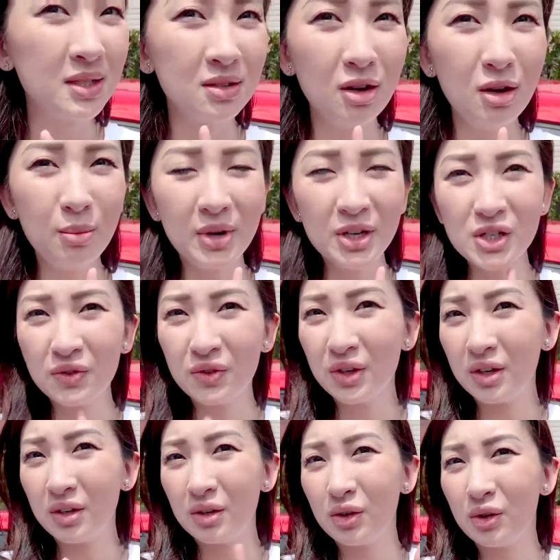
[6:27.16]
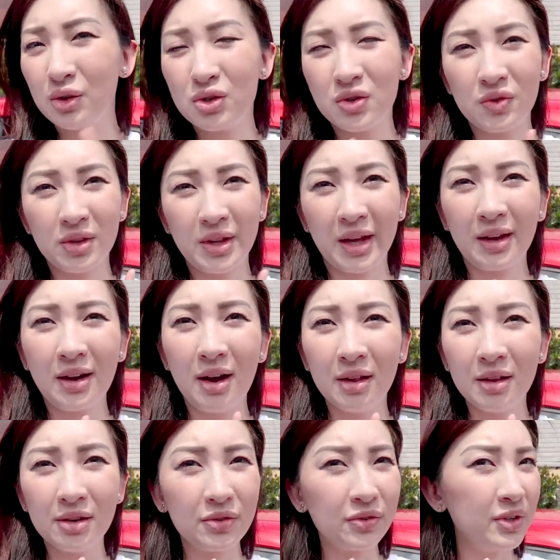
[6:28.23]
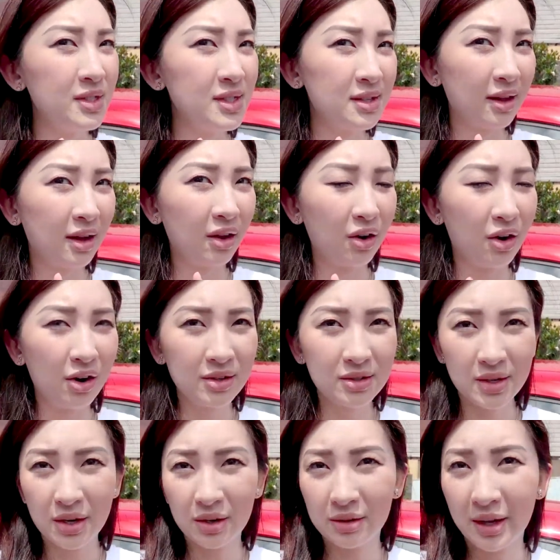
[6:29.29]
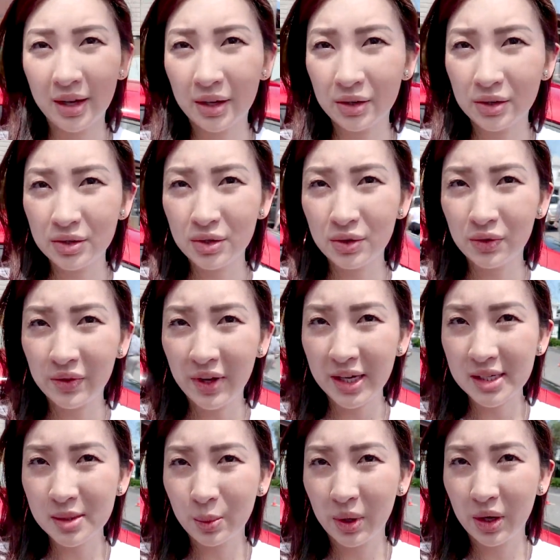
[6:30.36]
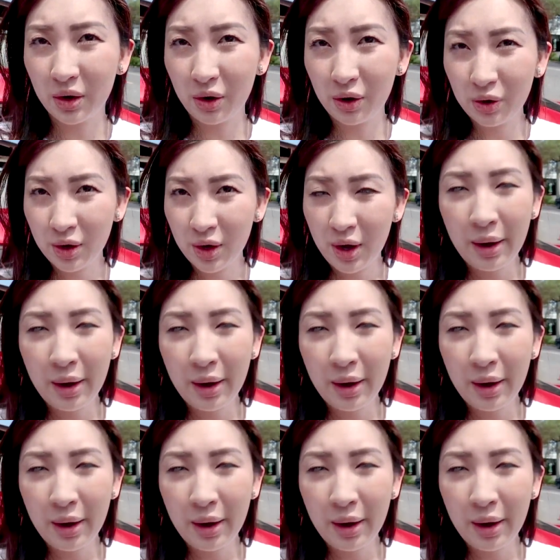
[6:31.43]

Not much of a huge like color difference, thank God, so I didn't like a two-faced weirdo.